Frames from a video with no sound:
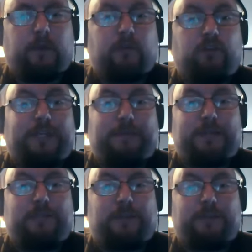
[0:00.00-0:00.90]
Trying to keep
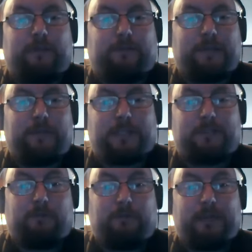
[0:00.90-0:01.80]
these to under 15
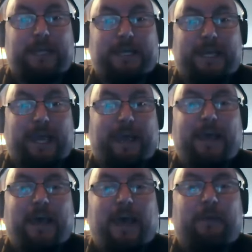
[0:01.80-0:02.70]
minutes. We're nearly there.
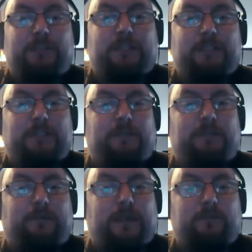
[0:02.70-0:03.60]
Is there
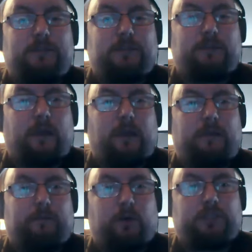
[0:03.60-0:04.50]
anything else
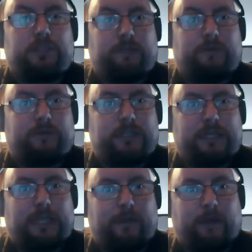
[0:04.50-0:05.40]
positive you've
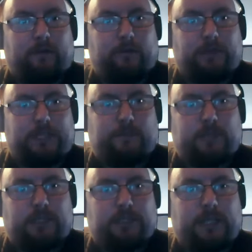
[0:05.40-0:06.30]
seen come out of all this?
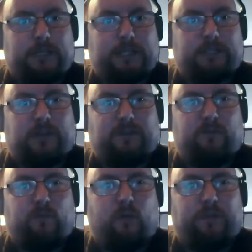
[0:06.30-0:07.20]
Because that's kind of
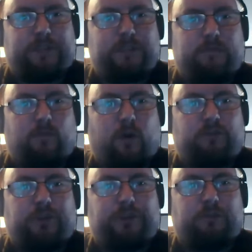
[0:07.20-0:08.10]
what I'm
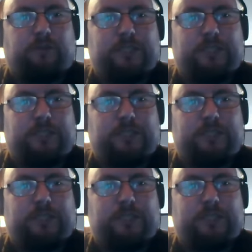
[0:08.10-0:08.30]
trying to do with these